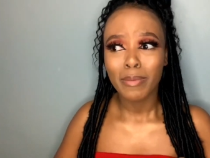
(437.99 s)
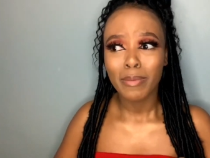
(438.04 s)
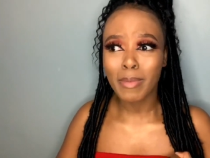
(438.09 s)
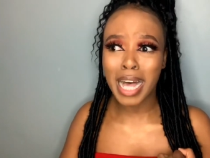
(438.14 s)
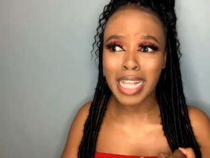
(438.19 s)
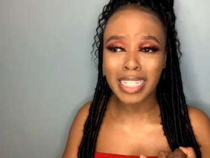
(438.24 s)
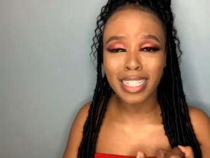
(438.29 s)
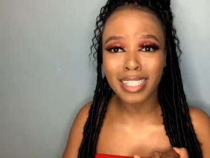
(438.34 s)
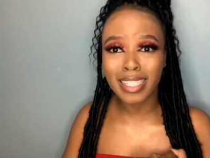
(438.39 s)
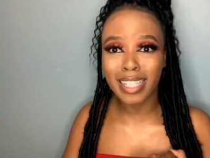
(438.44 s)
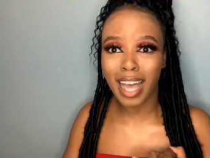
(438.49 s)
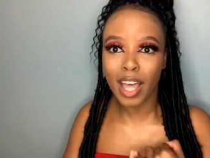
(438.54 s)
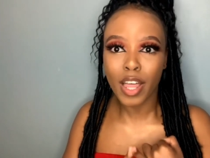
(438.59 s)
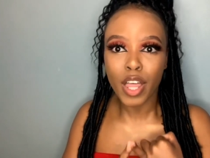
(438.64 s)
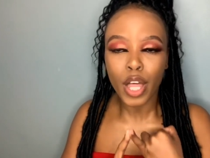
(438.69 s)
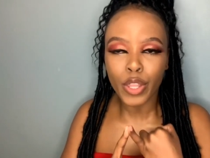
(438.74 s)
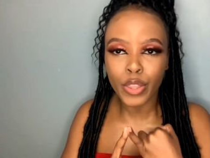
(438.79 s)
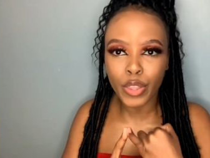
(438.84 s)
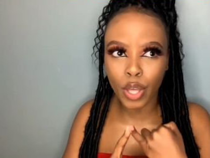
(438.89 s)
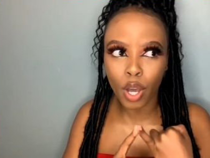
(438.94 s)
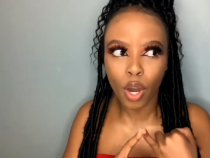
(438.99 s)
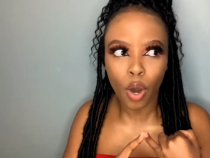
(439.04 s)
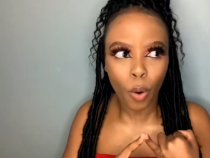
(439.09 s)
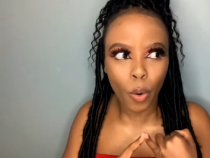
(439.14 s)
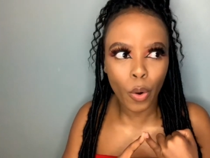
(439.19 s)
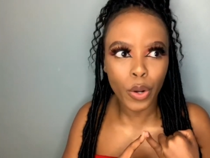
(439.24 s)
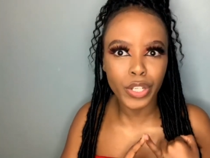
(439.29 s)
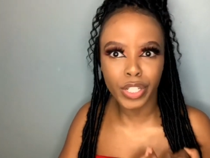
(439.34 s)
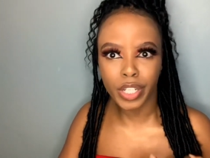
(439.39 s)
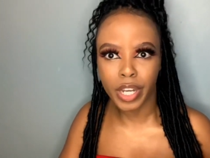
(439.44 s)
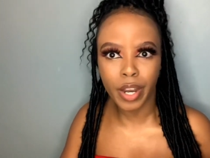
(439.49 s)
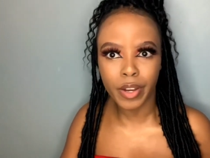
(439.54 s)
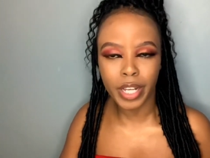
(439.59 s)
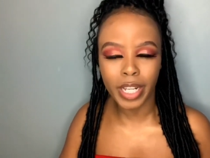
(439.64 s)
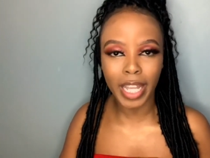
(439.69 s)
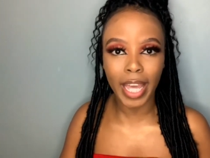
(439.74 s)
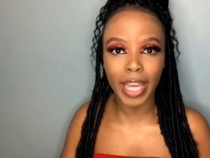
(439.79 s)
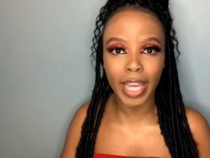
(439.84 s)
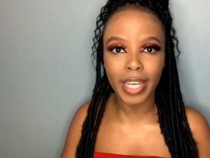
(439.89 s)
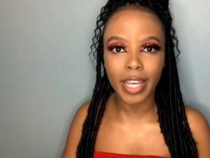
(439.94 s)
but it's that the
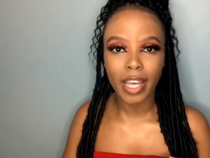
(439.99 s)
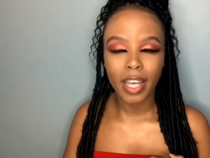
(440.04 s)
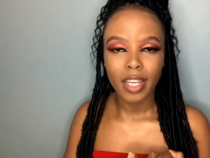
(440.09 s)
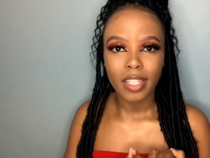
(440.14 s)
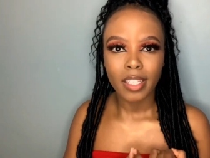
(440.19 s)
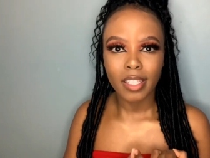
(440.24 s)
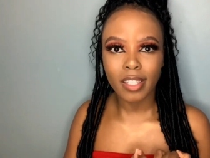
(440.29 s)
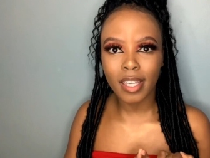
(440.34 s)
ordinary like